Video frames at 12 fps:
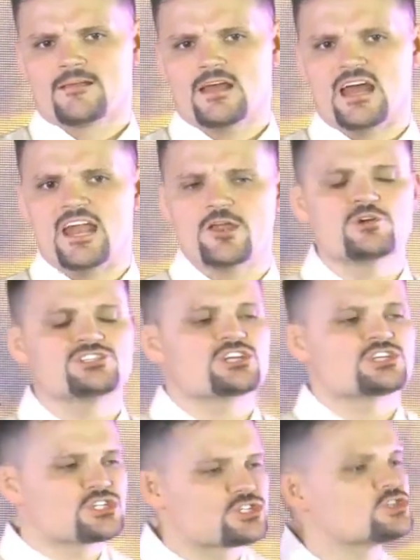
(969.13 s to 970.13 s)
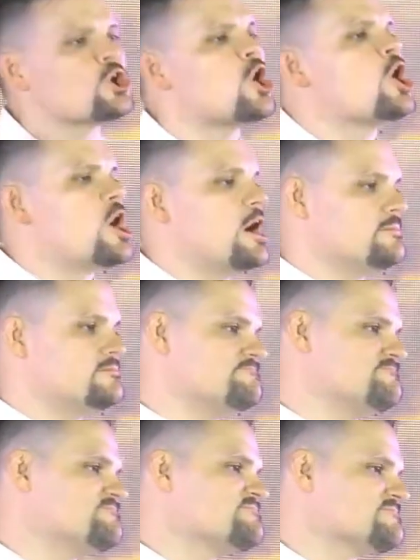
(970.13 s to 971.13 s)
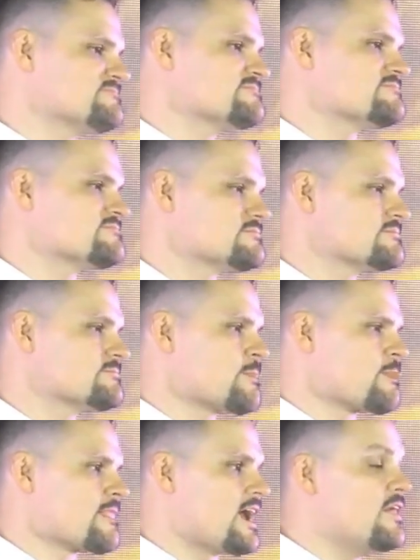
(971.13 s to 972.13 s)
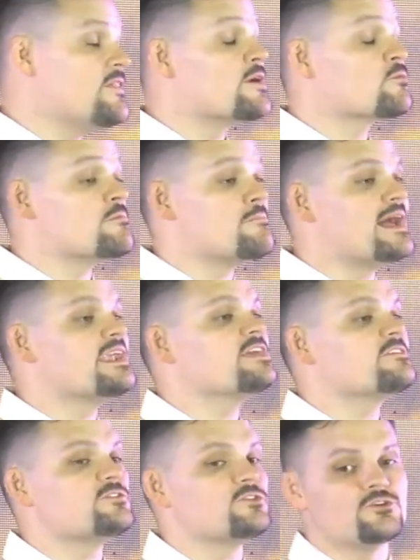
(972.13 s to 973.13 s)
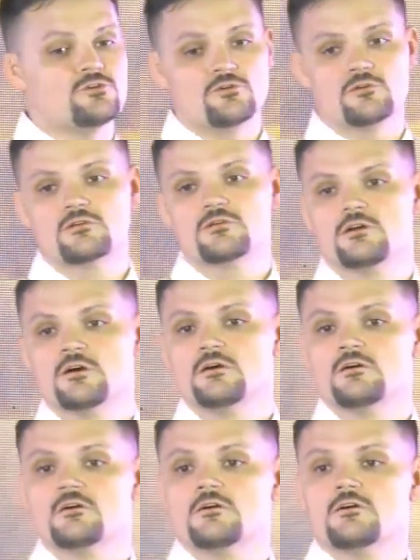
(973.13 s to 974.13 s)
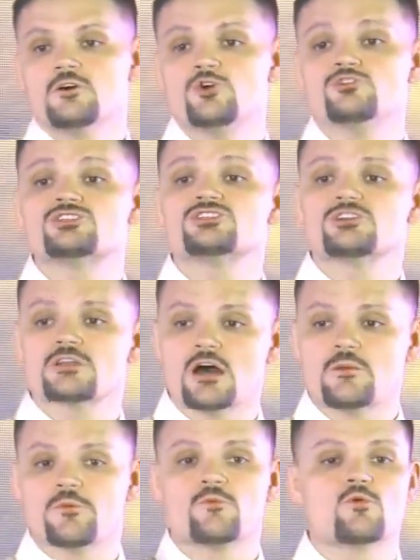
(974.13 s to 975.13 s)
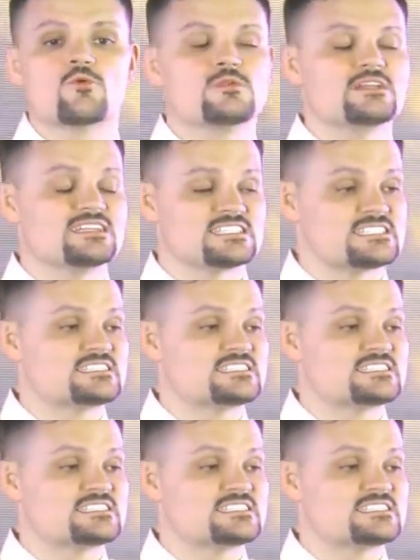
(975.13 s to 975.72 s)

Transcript: And it was a storm. And there were many of you stood up and were in the